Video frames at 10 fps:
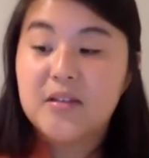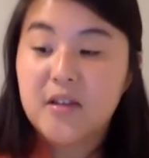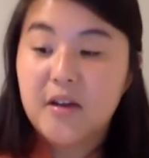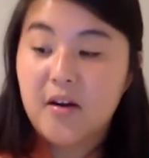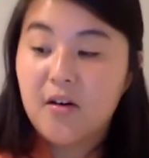
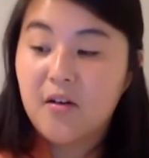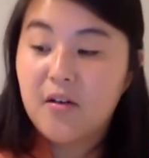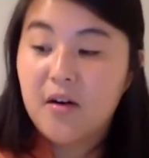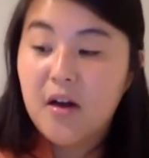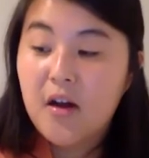
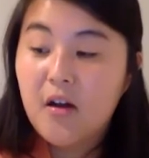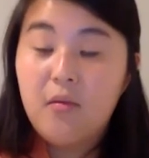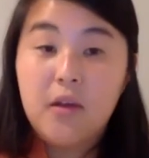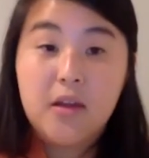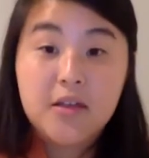So
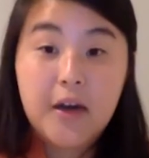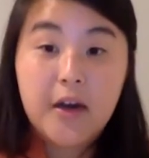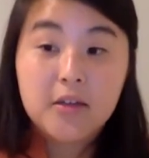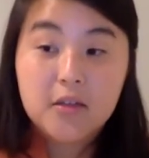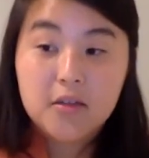we
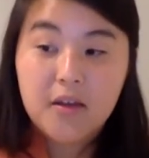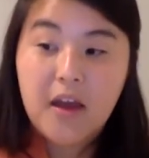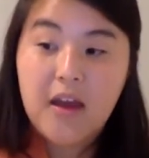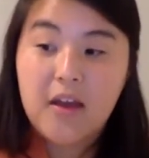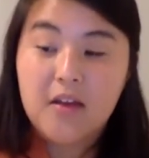talked,
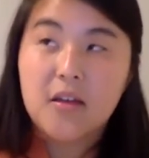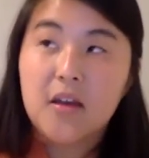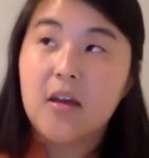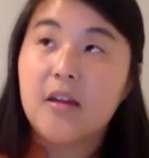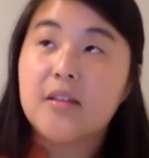
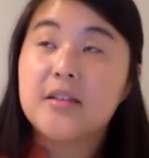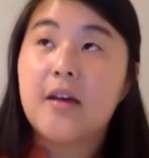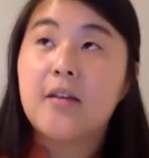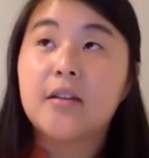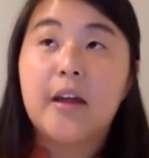and it
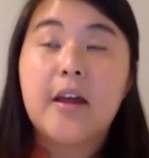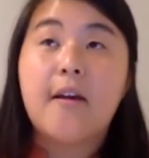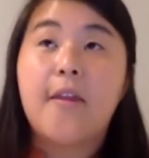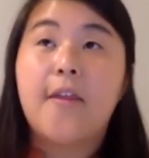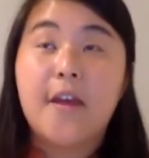sounded
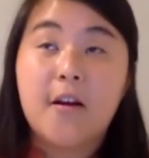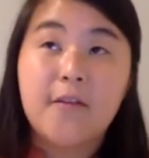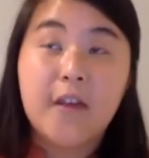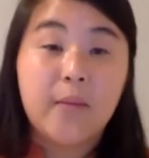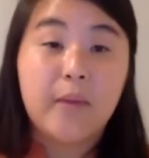like
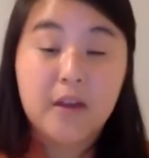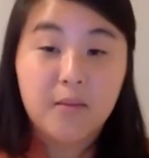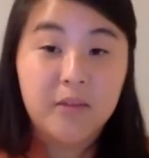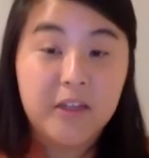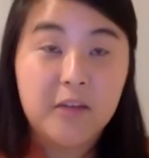their family
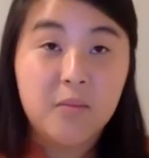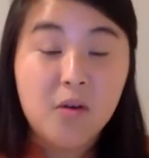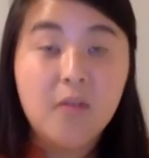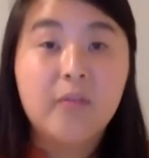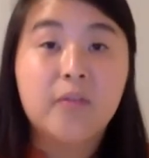completely
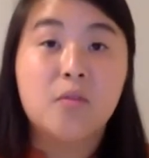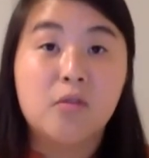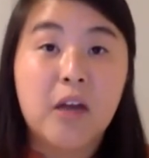moved from